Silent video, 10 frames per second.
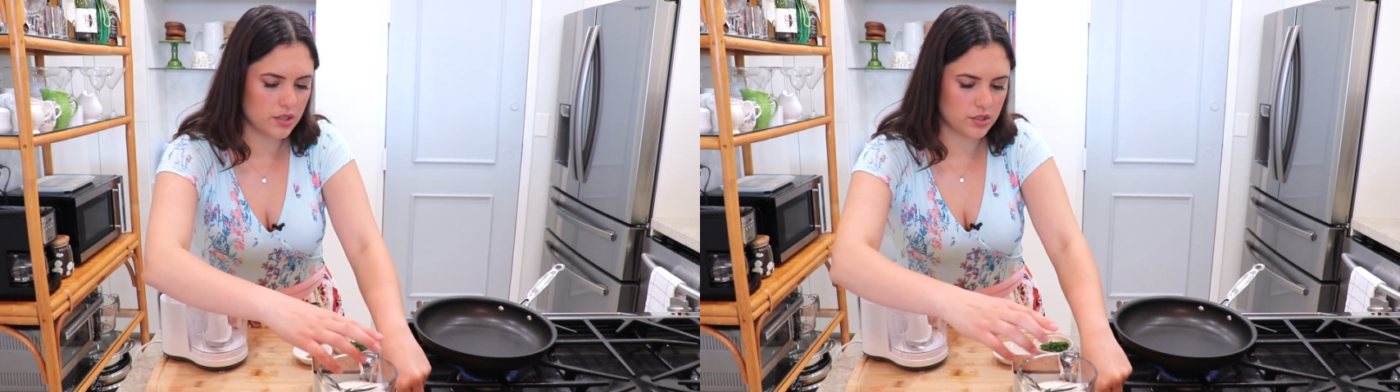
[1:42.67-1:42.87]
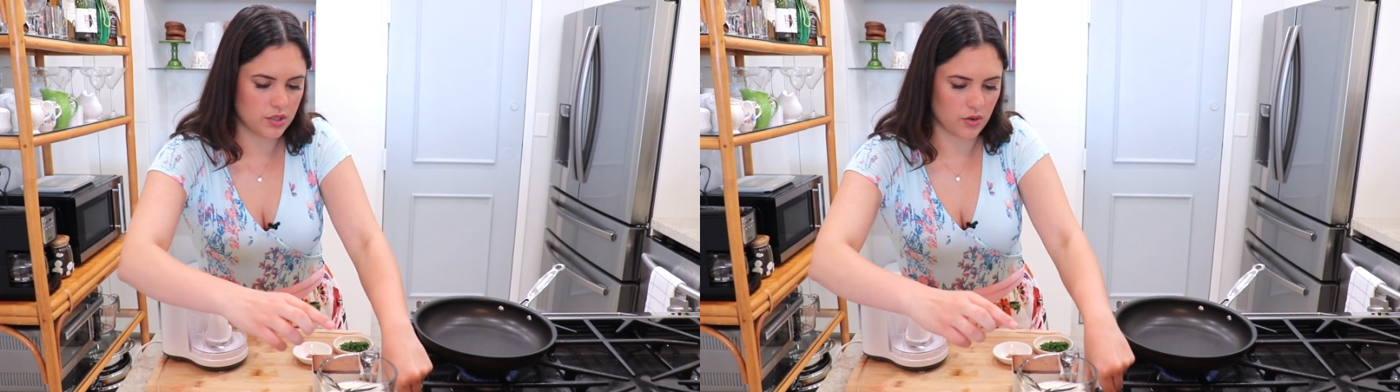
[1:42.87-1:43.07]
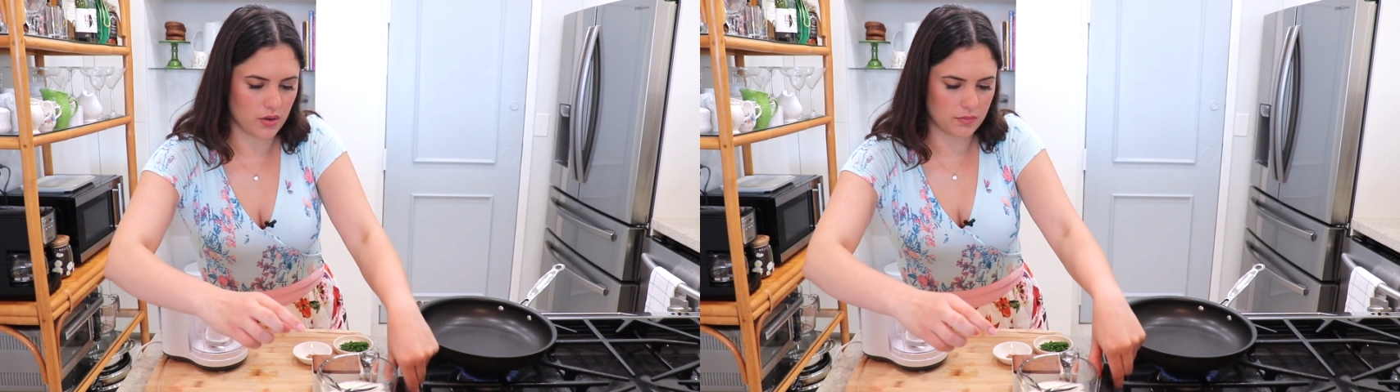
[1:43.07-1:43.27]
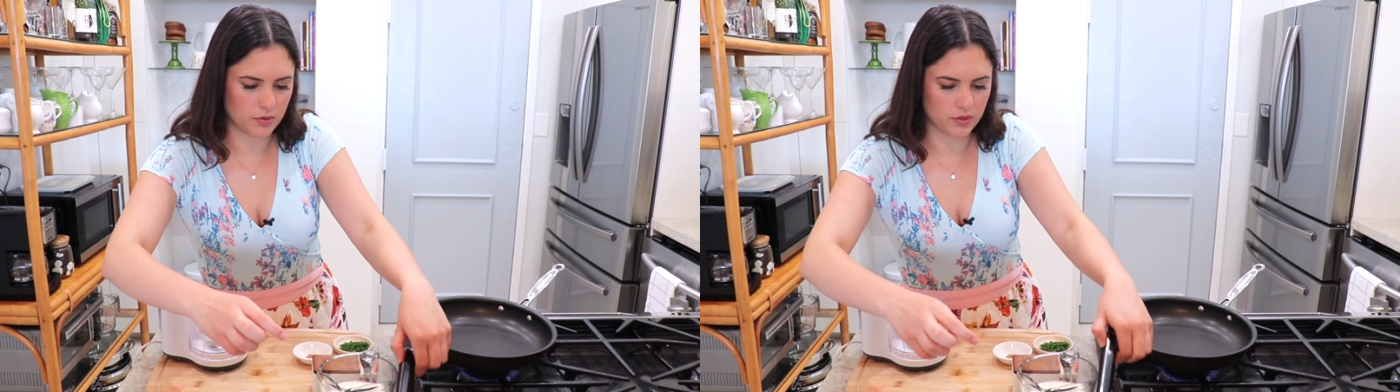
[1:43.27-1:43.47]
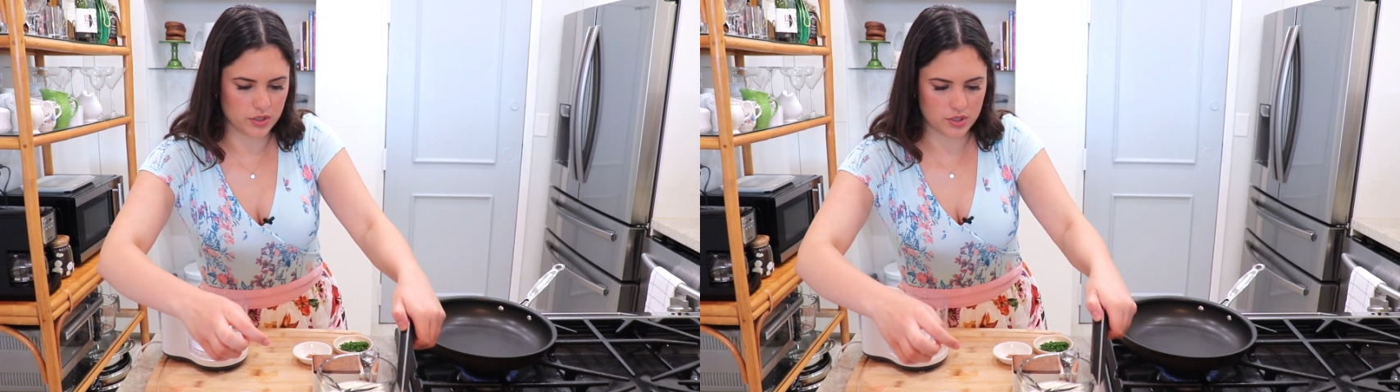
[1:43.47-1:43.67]
So I'm
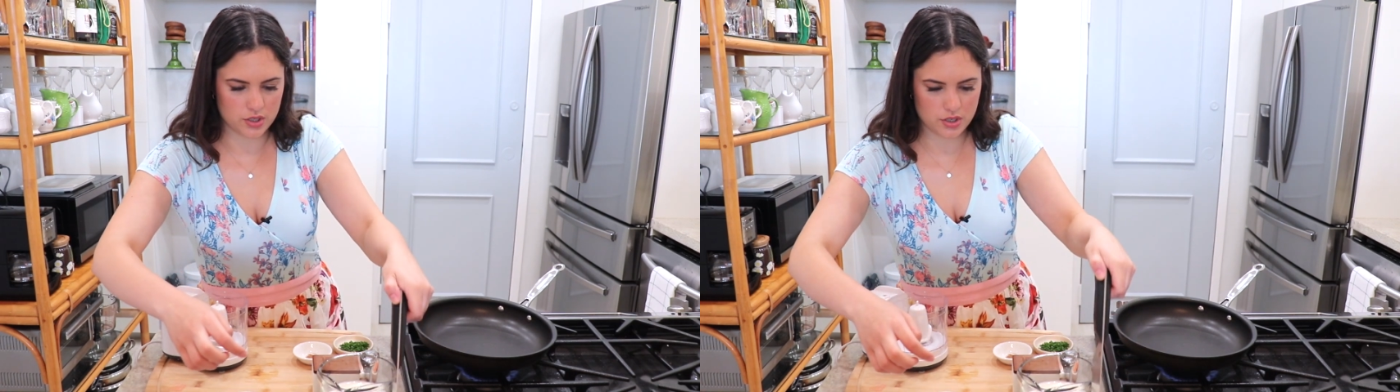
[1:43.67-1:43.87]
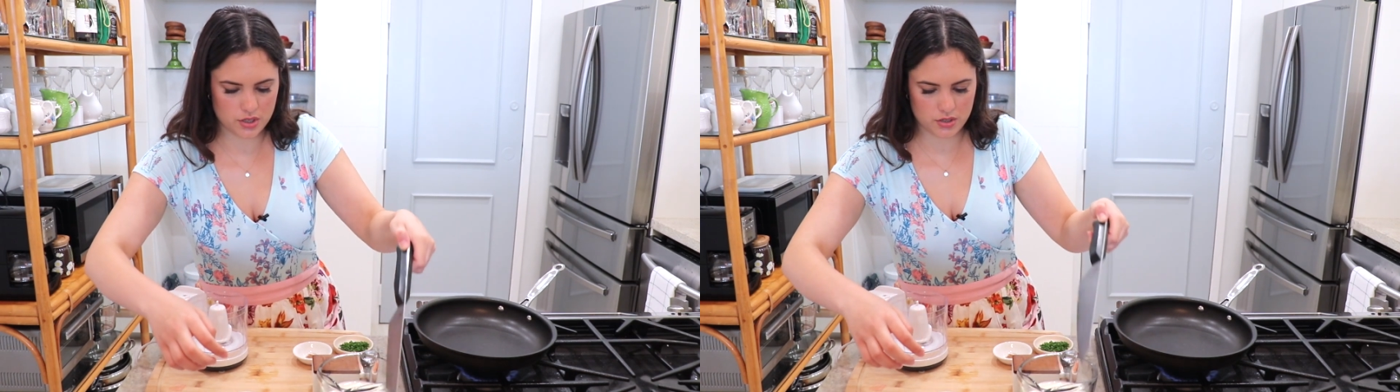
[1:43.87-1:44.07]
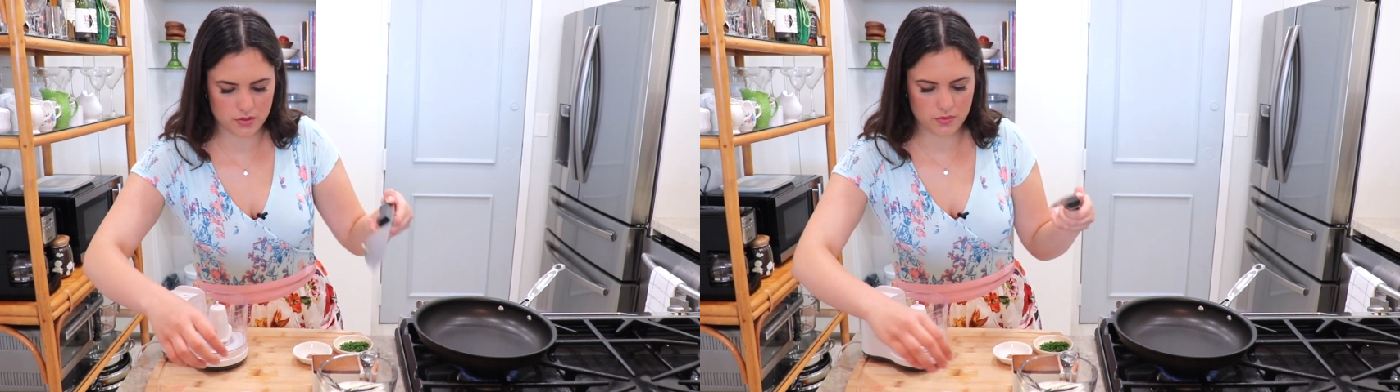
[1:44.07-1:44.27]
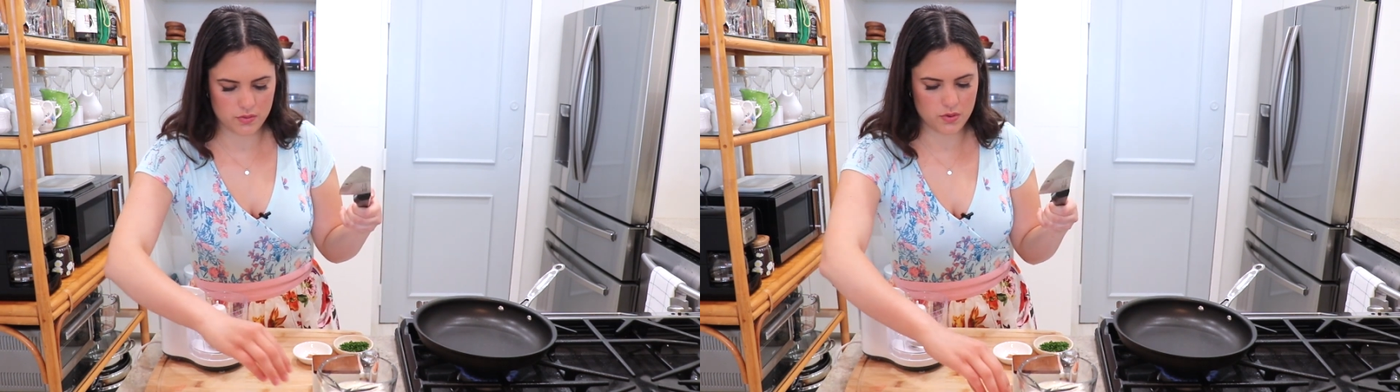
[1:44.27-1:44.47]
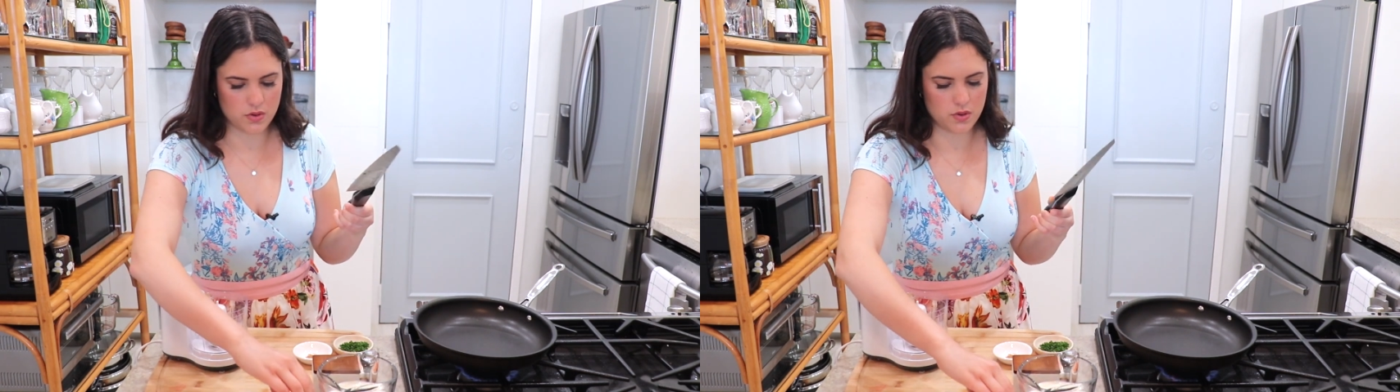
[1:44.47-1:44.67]
going
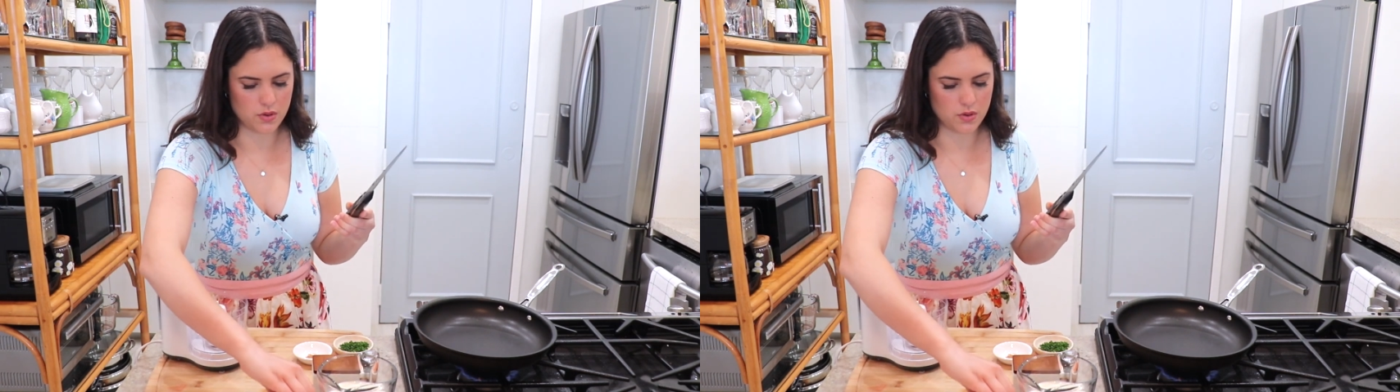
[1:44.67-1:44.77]
to